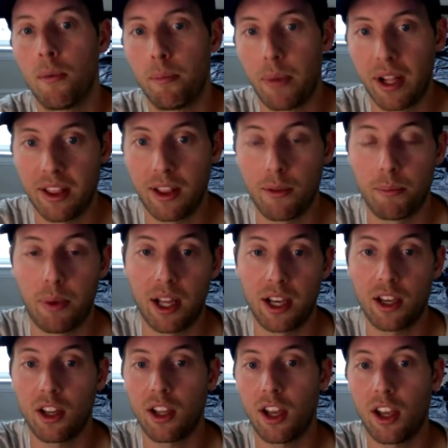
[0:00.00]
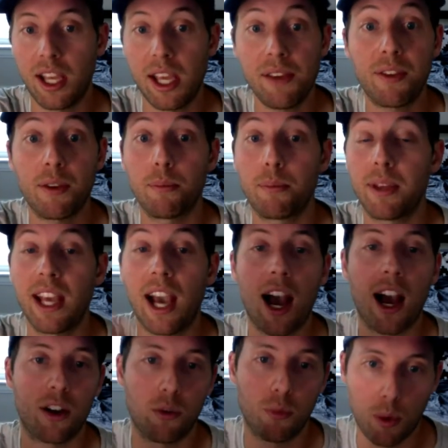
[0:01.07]
but, but even
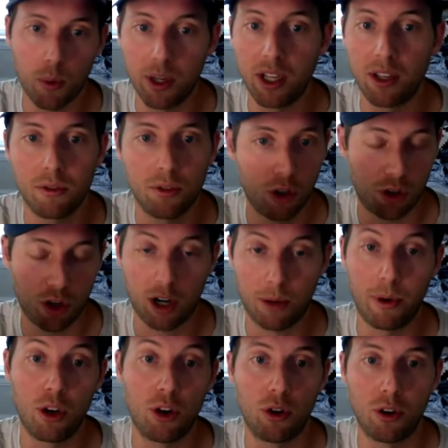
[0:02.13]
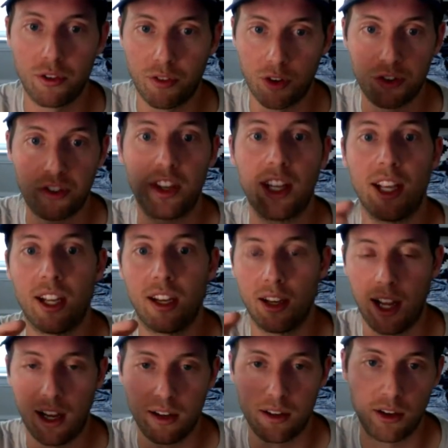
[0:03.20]
beyond what we, you talk about neurodiversity
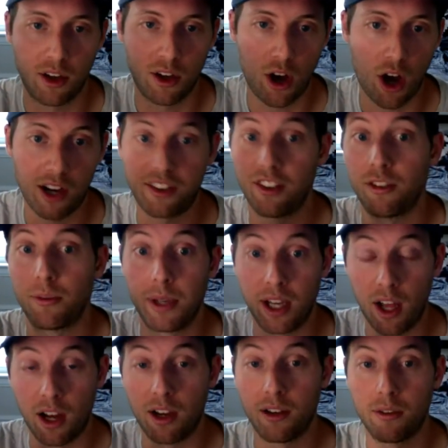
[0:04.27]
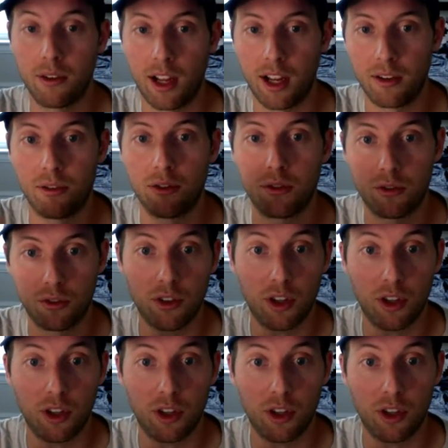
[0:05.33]
and, and autism and, and, and